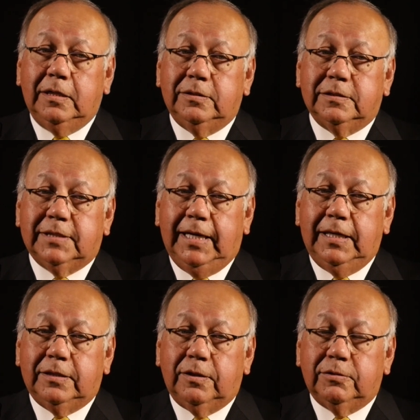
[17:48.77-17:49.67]
to say
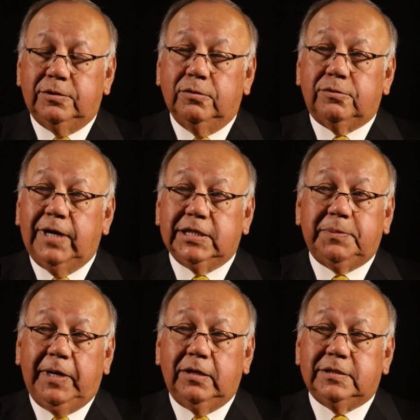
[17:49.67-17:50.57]
that there's no
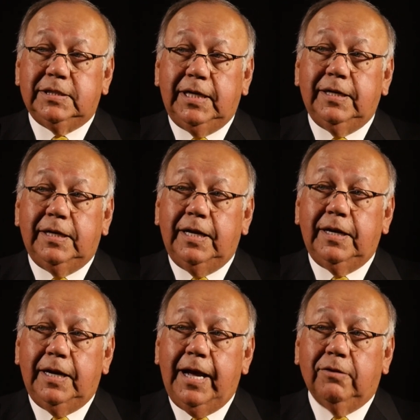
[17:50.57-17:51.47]
transparency
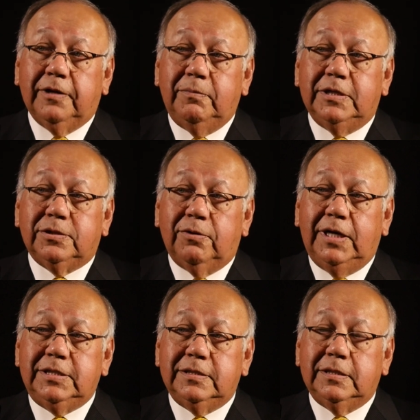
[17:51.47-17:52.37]
in the health
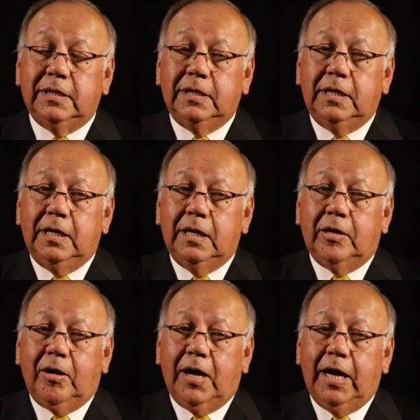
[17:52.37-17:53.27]
administration.
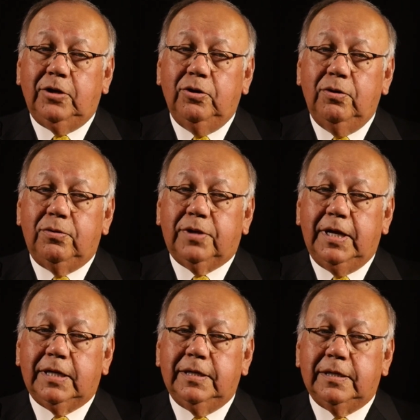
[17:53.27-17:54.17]
I do
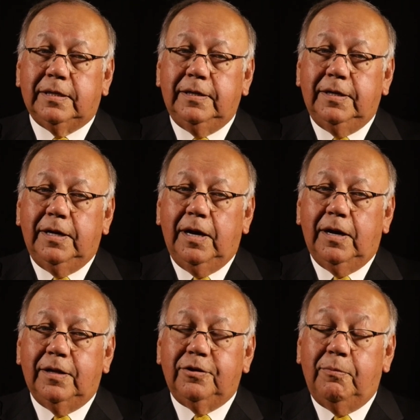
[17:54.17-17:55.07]
think that
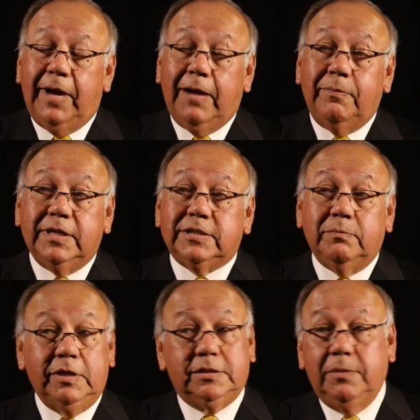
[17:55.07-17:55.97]
there may have been
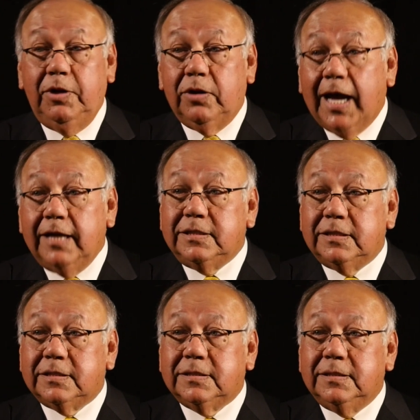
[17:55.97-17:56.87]
some
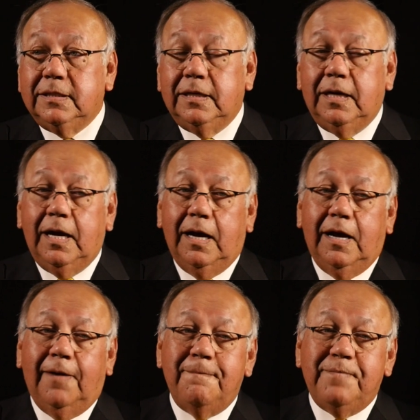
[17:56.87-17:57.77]
miscommunications.
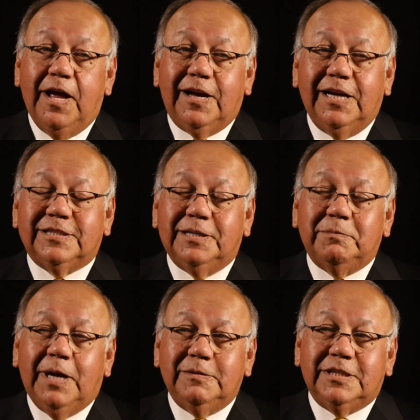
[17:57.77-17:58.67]
Again,
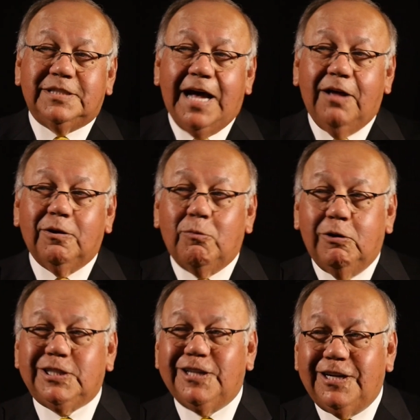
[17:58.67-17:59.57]
sometimes it's how the
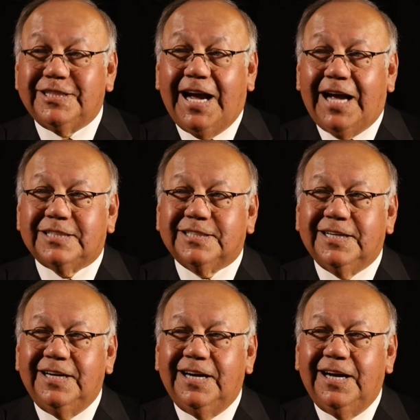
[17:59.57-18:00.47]
question is asked,
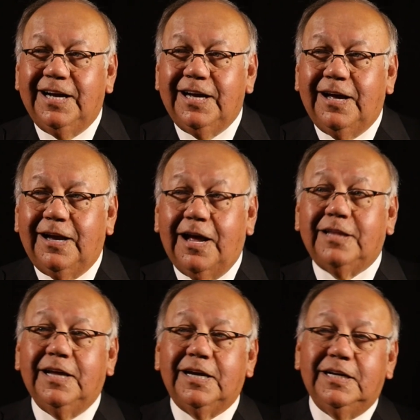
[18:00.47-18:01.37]
and I
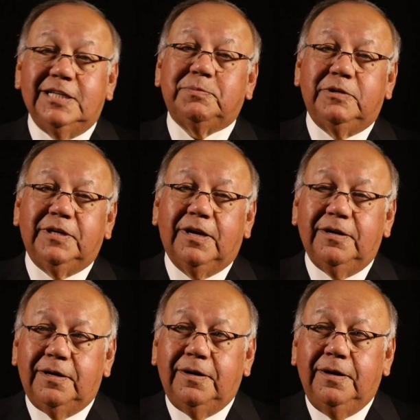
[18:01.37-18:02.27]
think in this
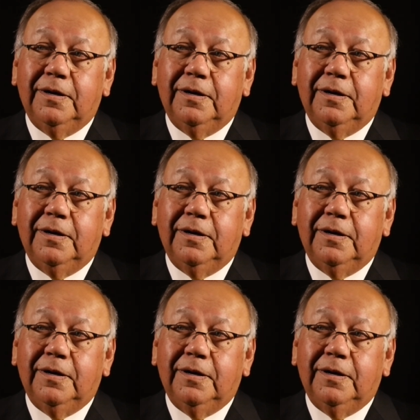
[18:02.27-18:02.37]
particular